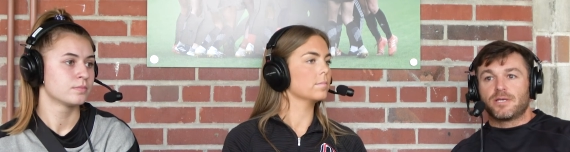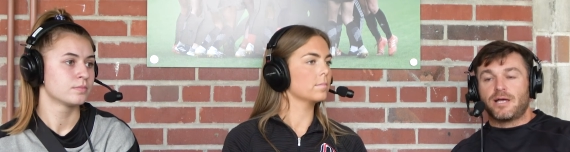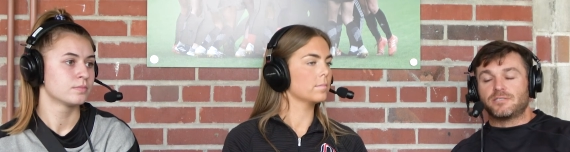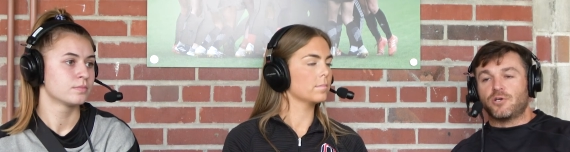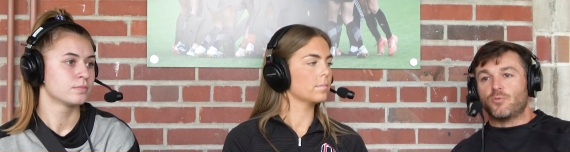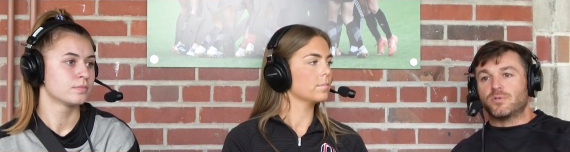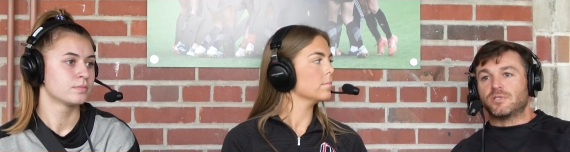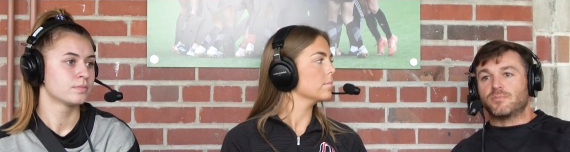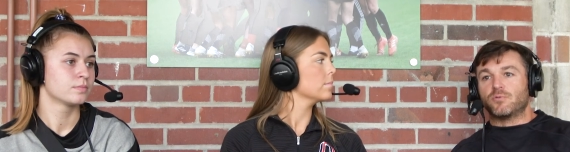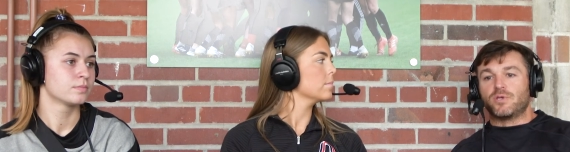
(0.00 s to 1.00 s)
Speaker 1: Gosh, I hope
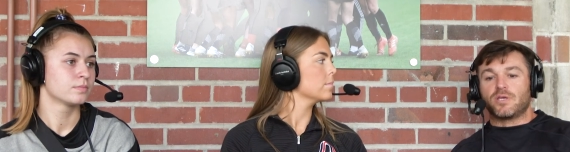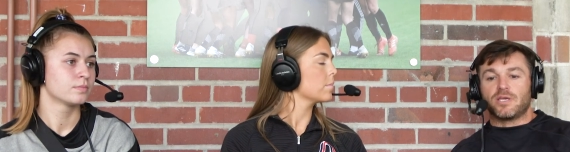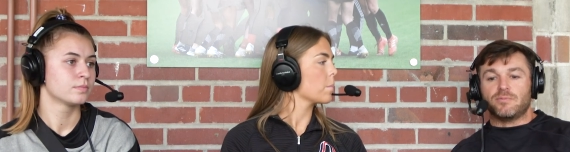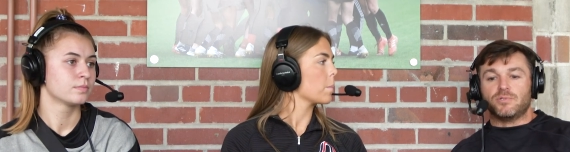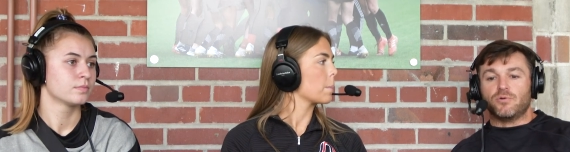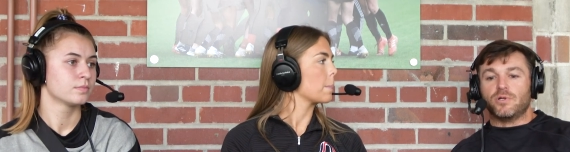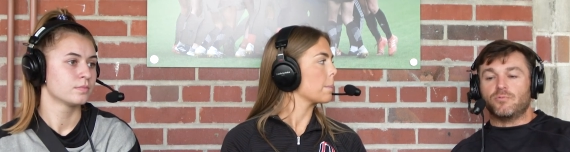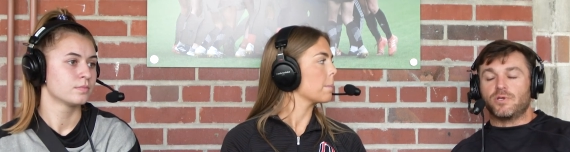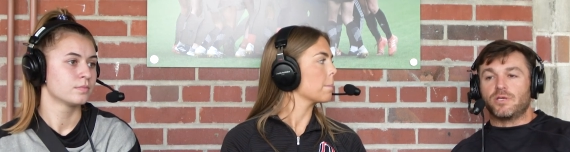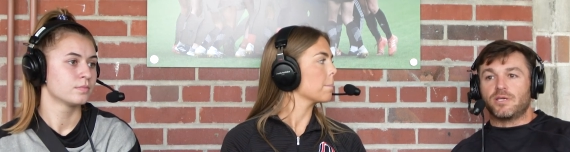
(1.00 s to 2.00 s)
it's something we can keep doing
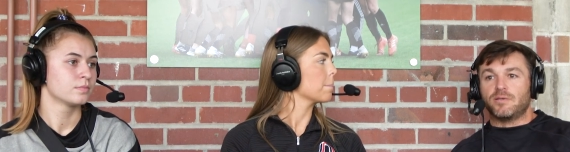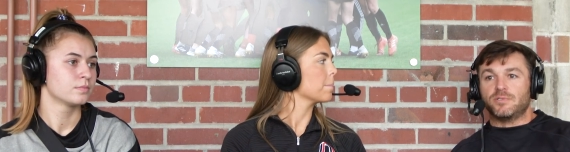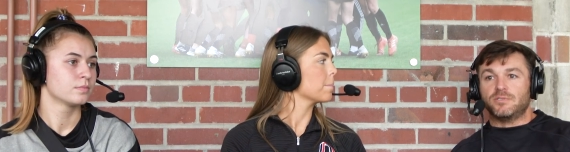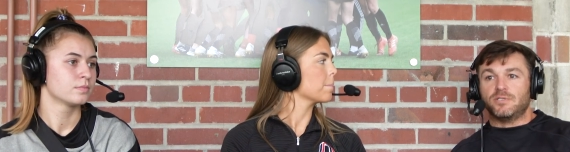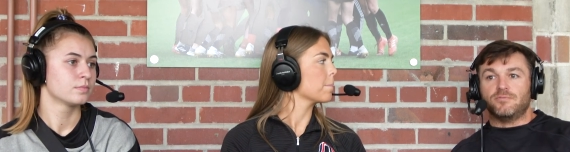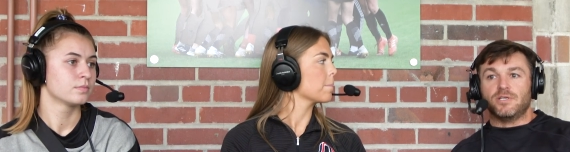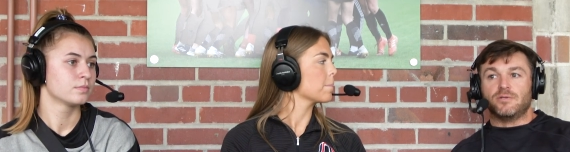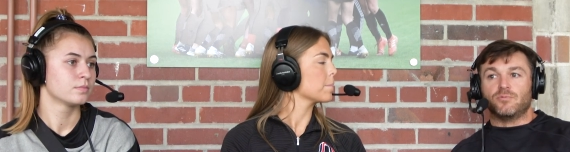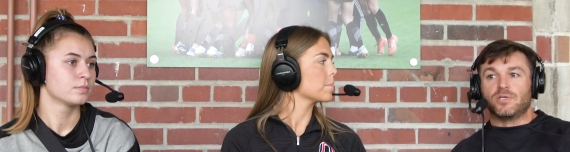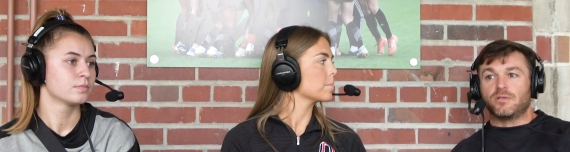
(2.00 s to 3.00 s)
and we can keep
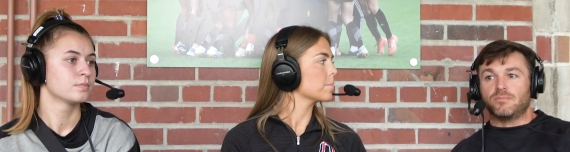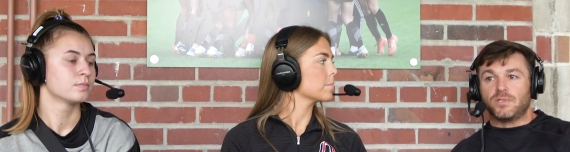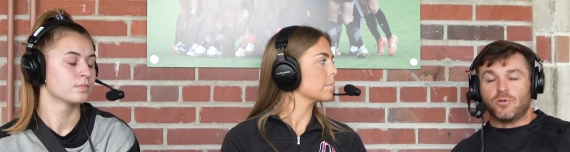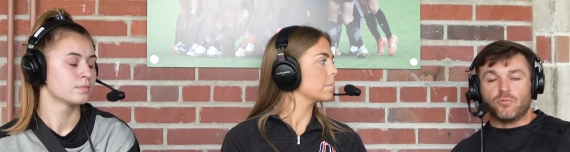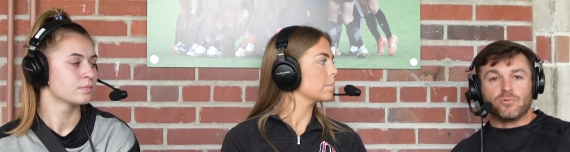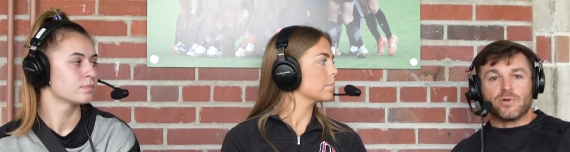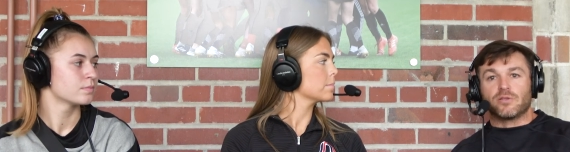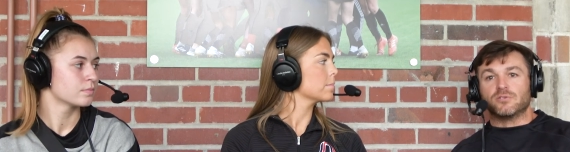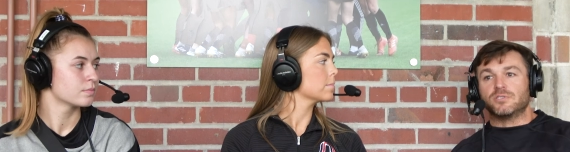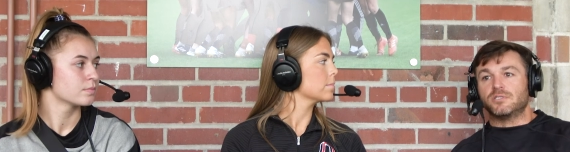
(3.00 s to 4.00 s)
achieving and we can, win
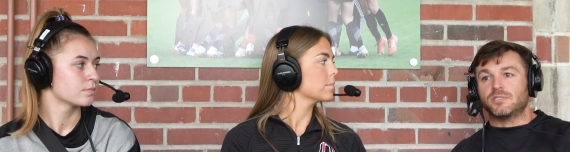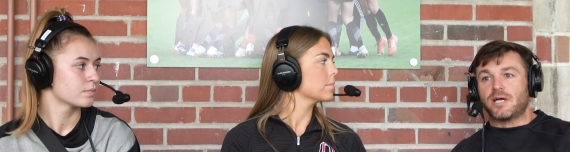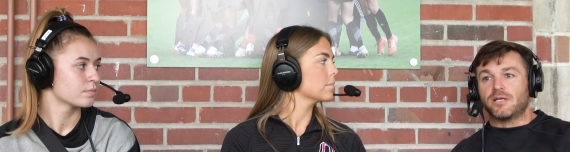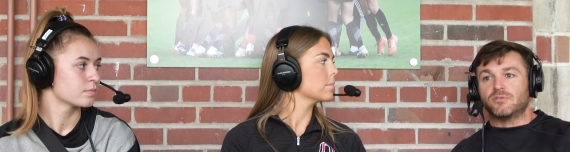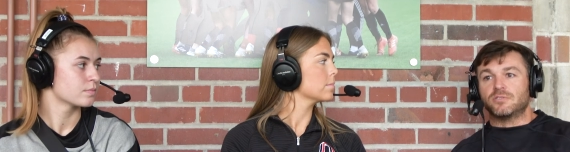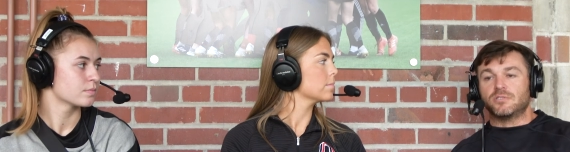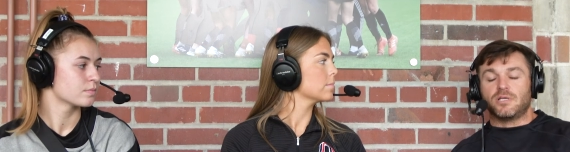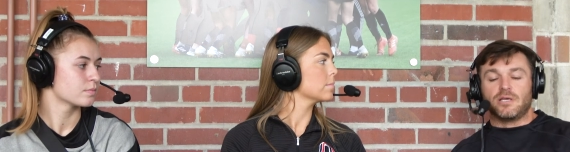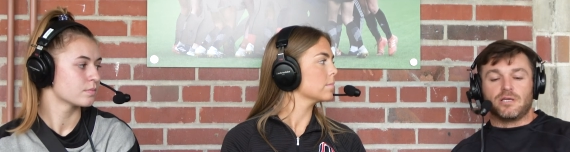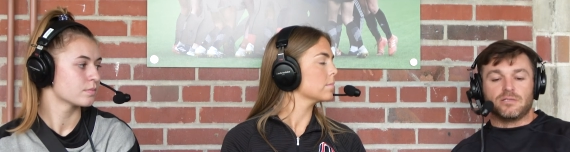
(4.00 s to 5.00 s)
regular season titles
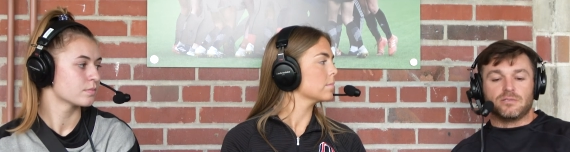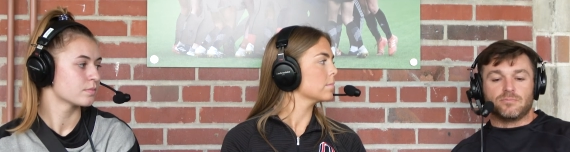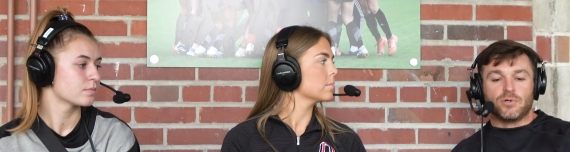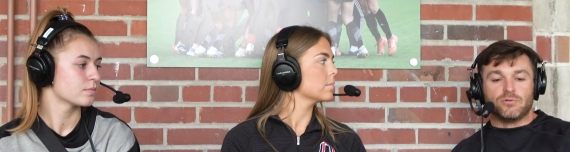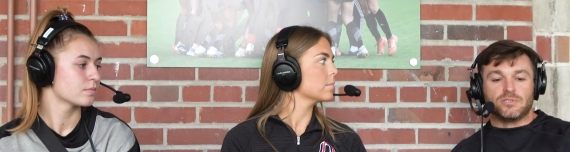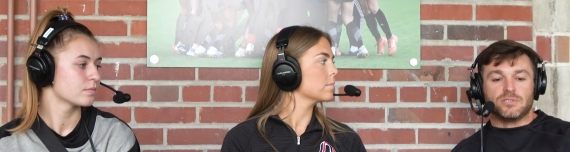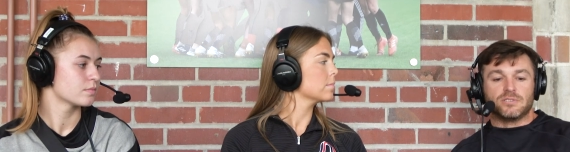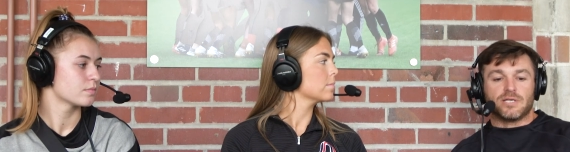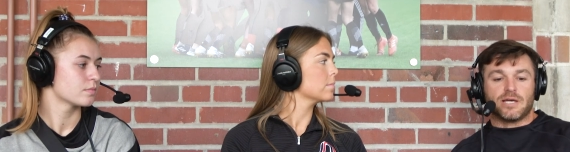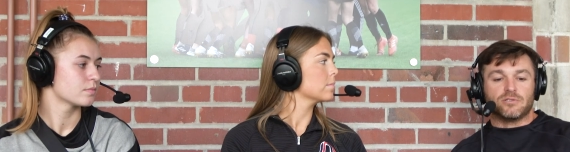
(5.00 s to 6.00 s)
and
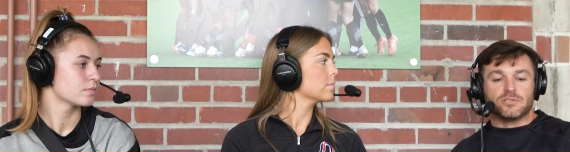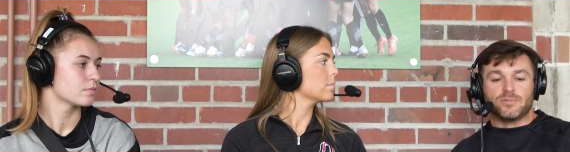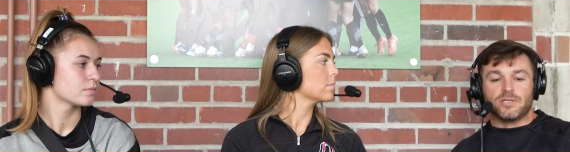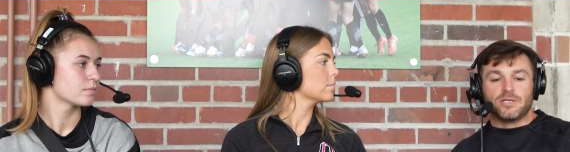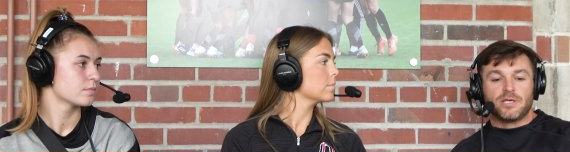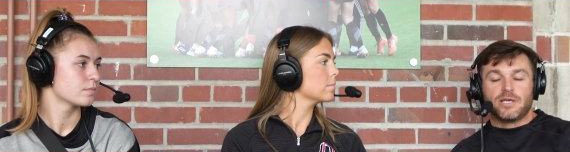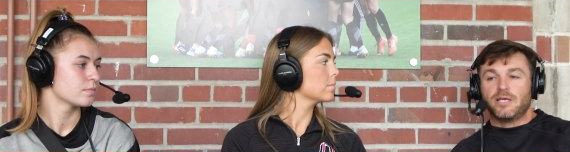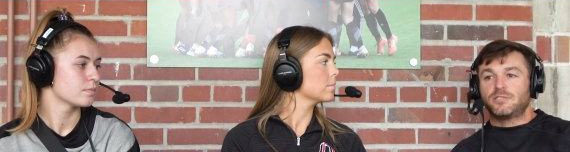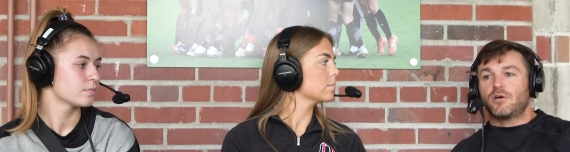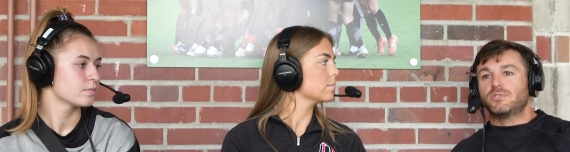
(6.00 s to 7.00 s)
postseason titles. But
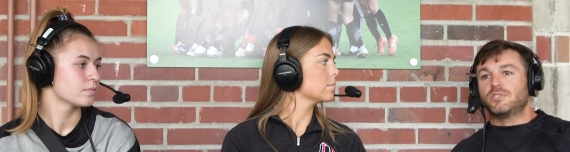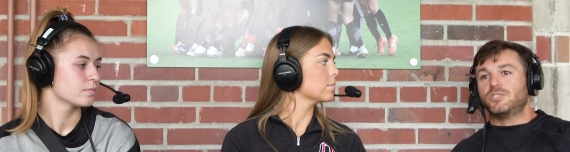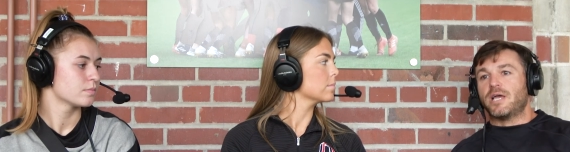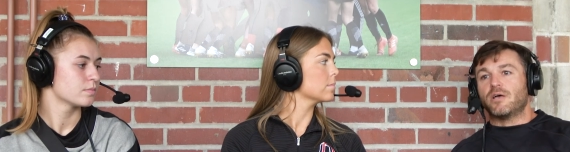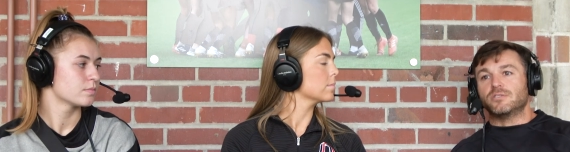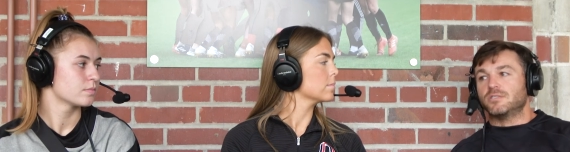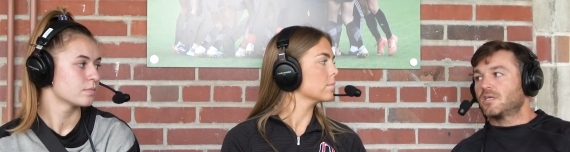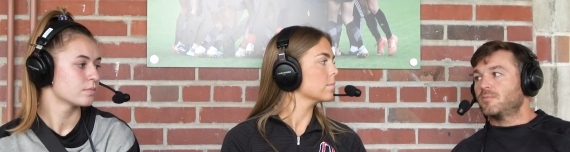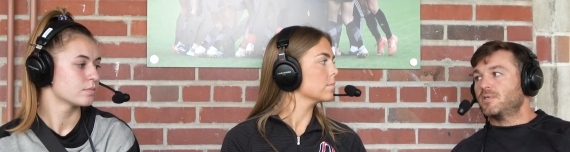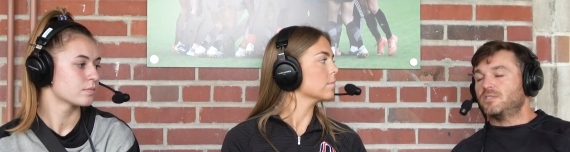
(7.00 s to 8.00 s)
it's always a challenge.
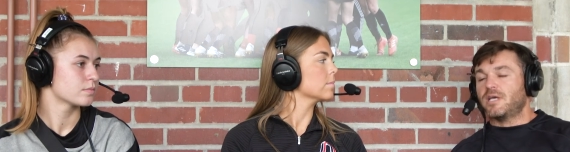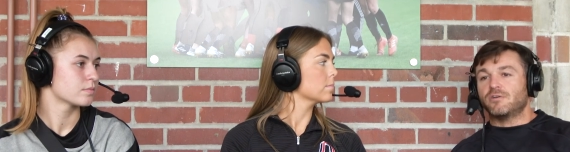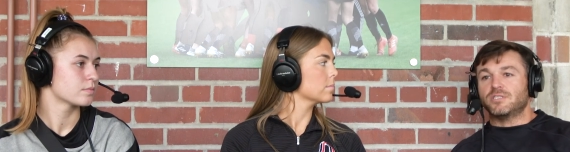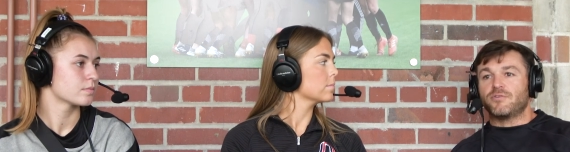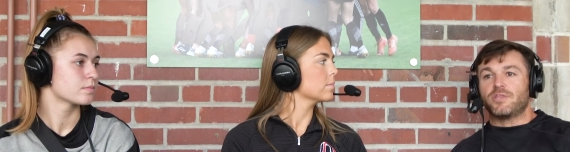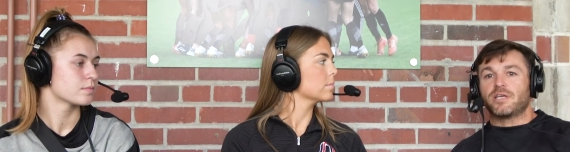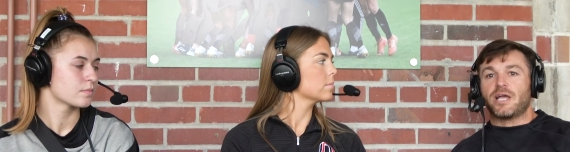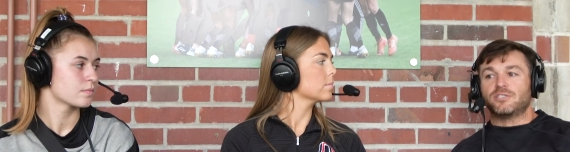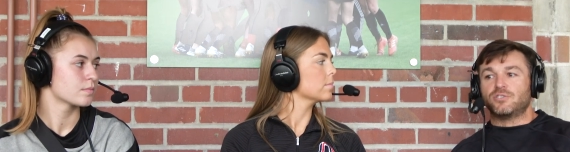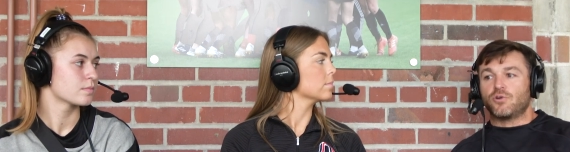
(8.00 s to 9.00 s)
It's going to be a challenge. Everything
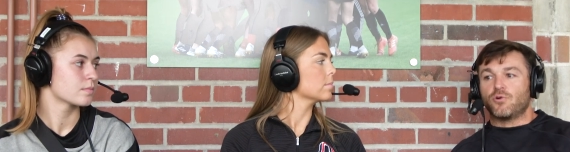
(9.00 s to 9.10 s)
has to